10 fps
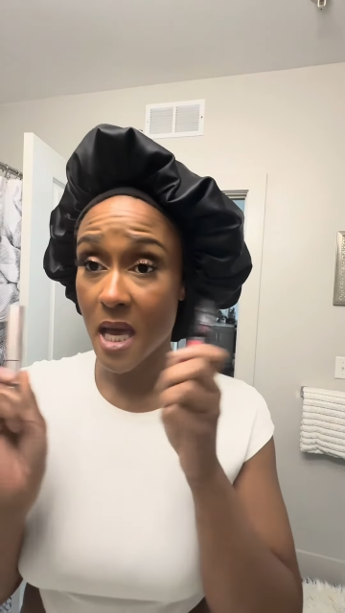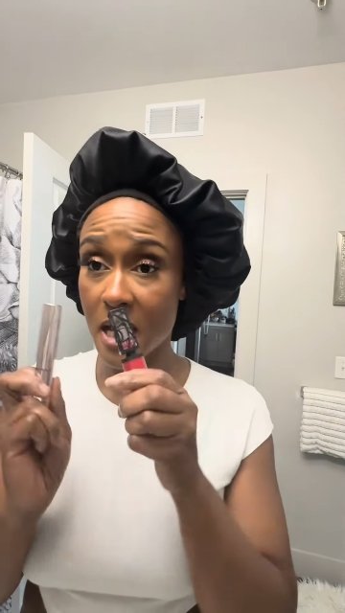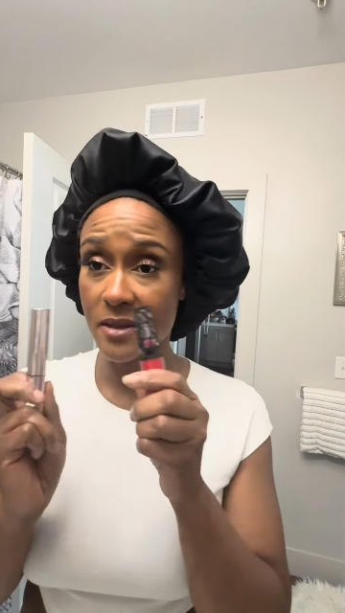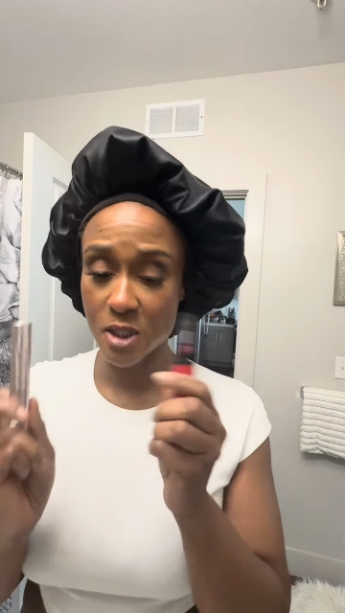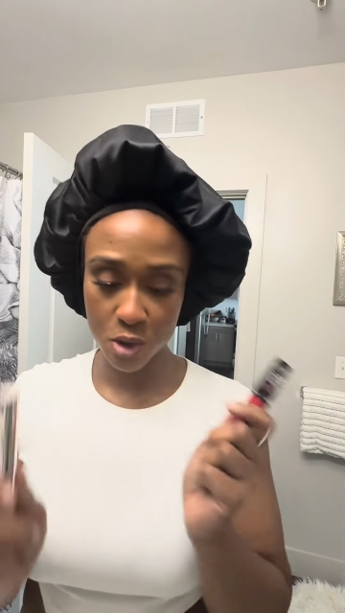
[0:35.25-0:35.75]

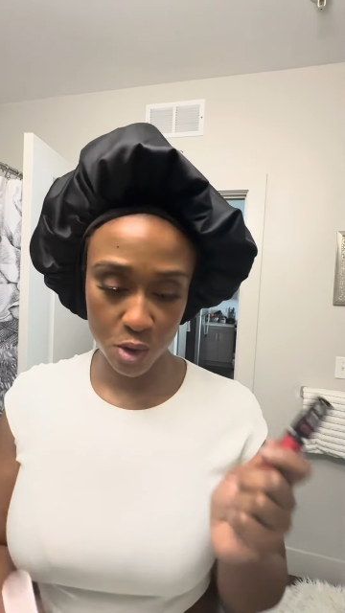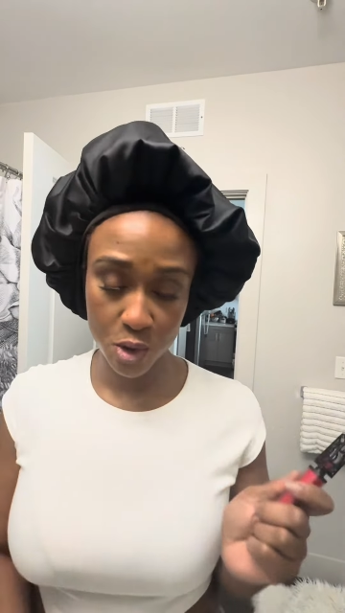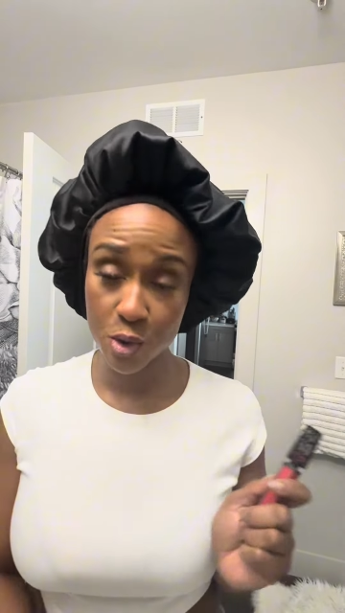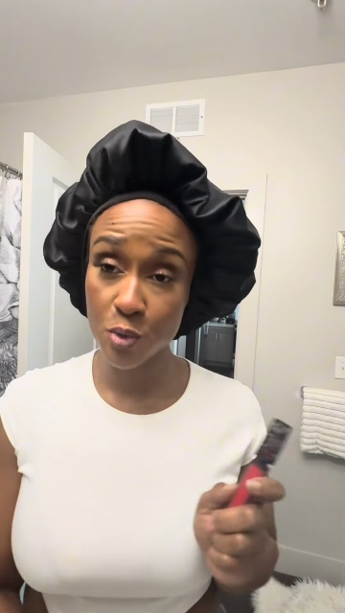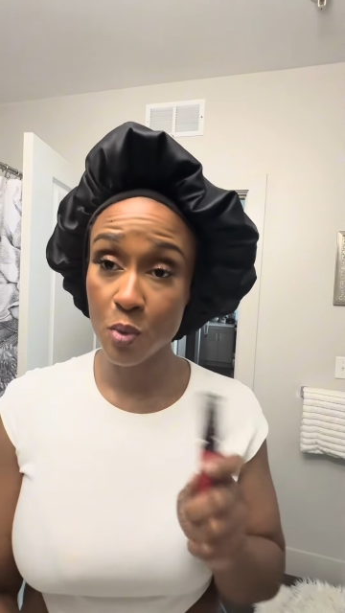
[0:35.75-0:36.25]
And these are the
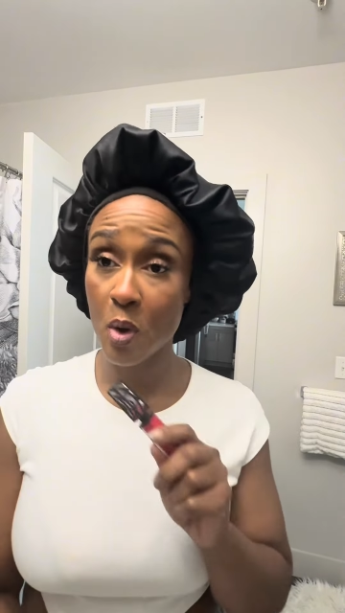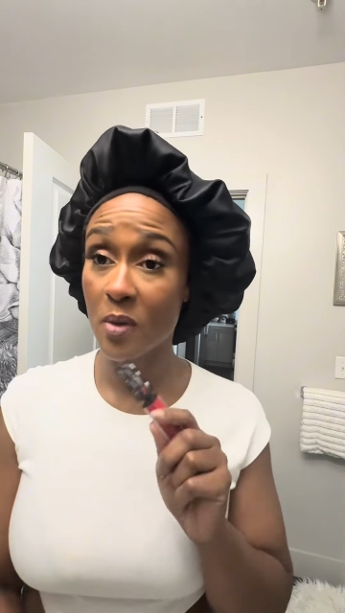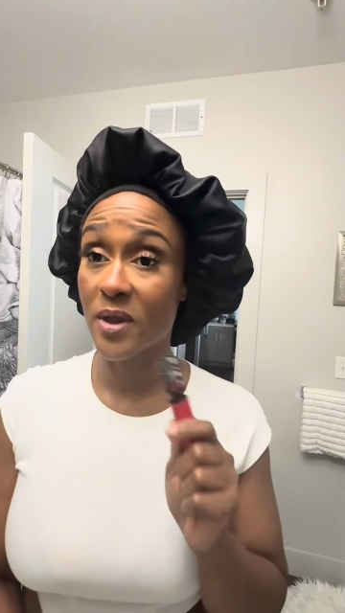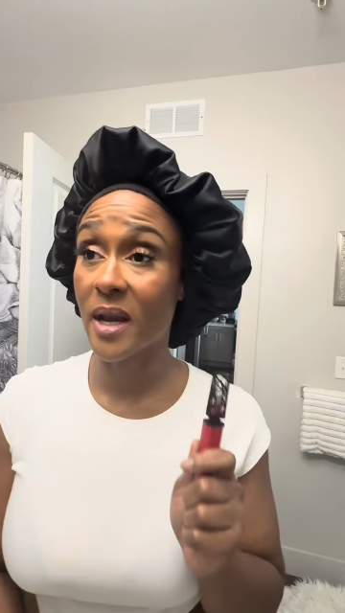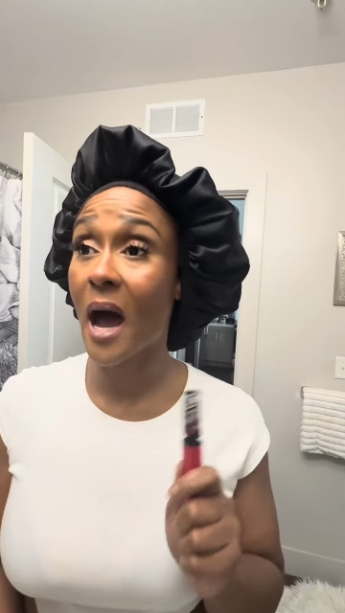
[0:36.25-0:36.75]
two
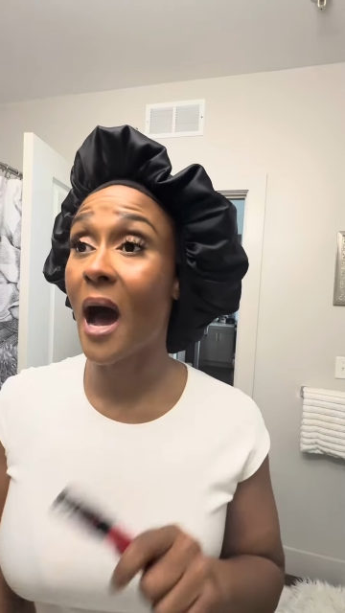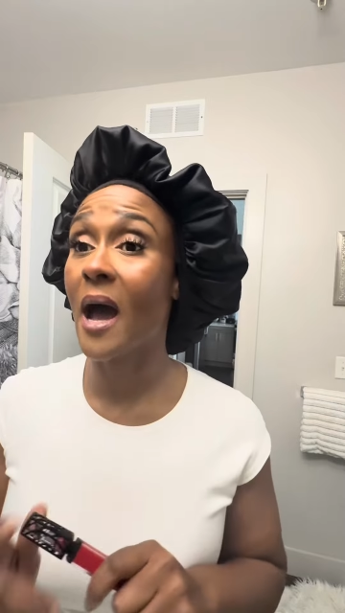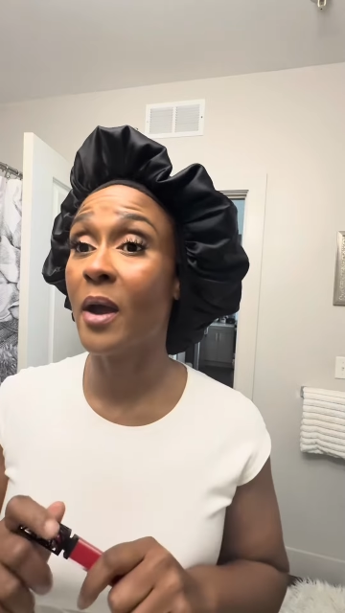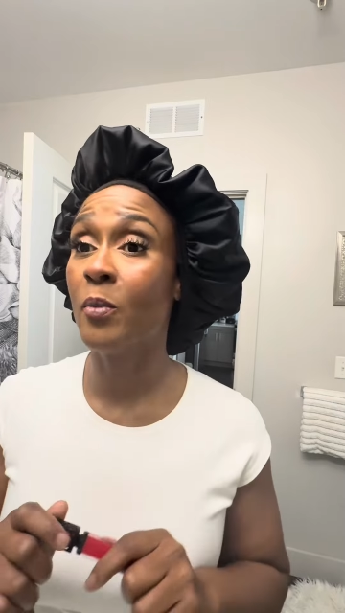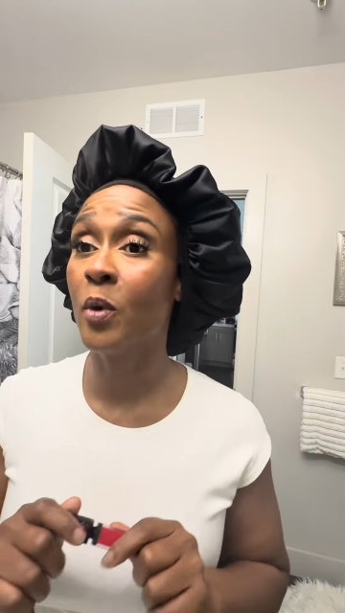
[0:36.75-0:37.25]
that
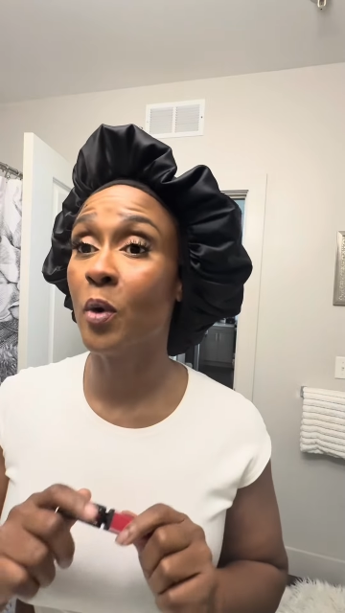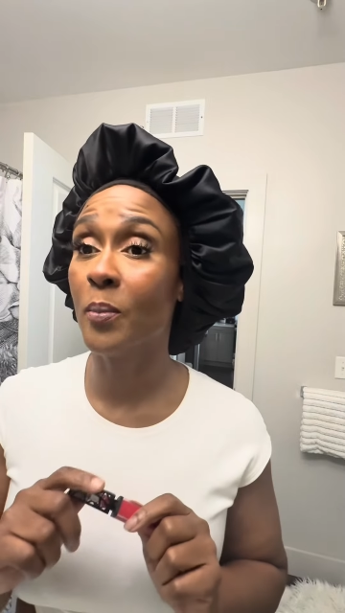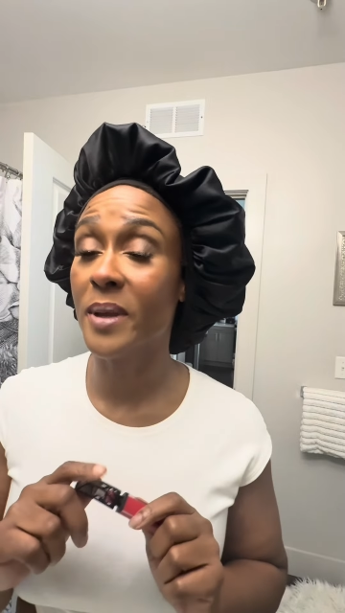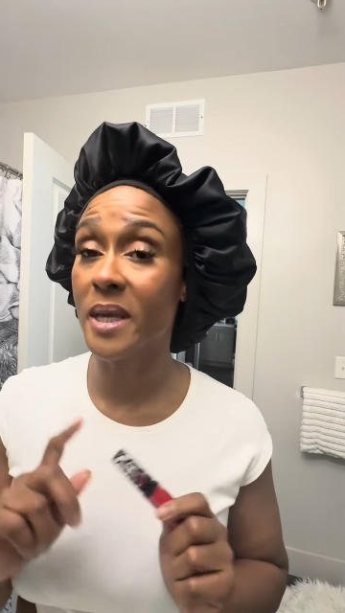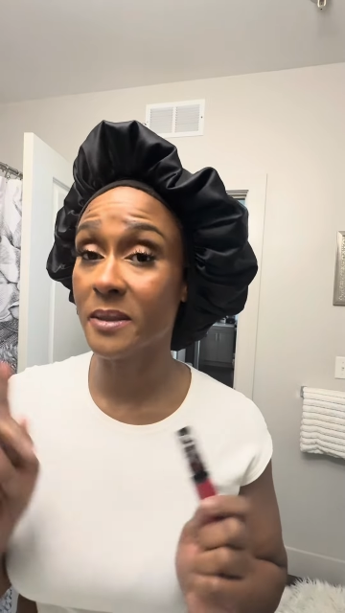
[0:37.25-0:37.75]
I will
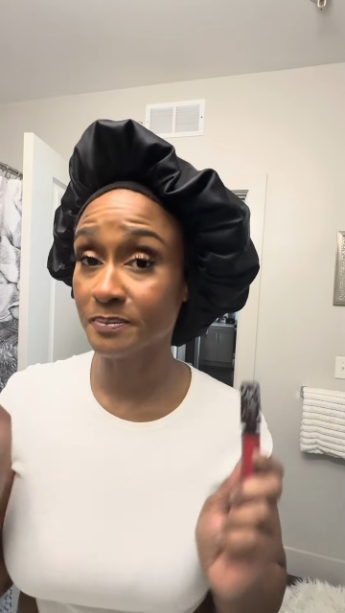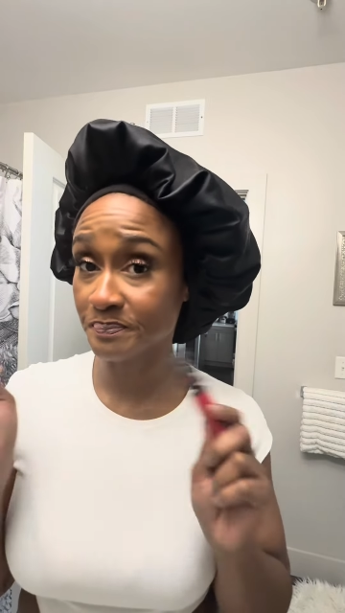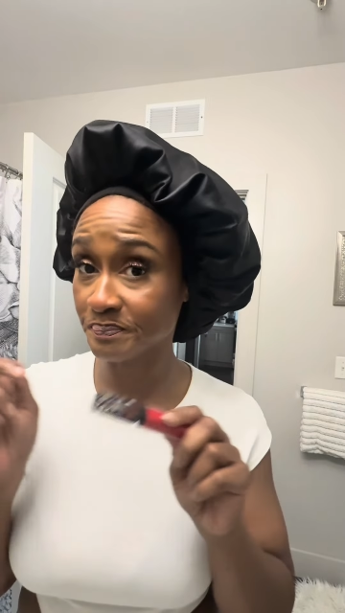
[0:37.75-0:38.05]
be